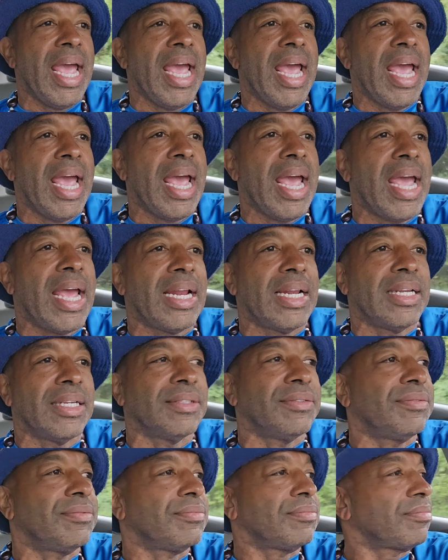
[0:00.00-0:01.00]

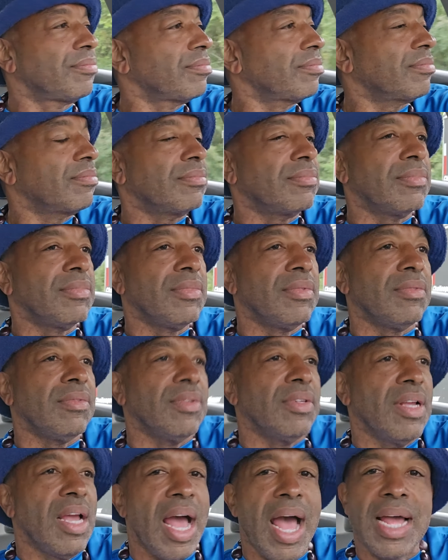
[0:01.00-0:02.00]

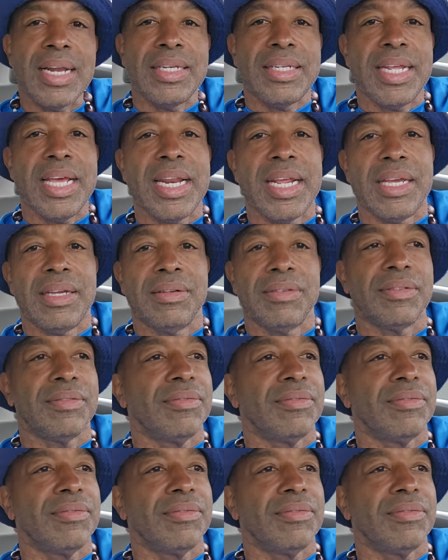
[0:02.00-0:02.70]
And I did it.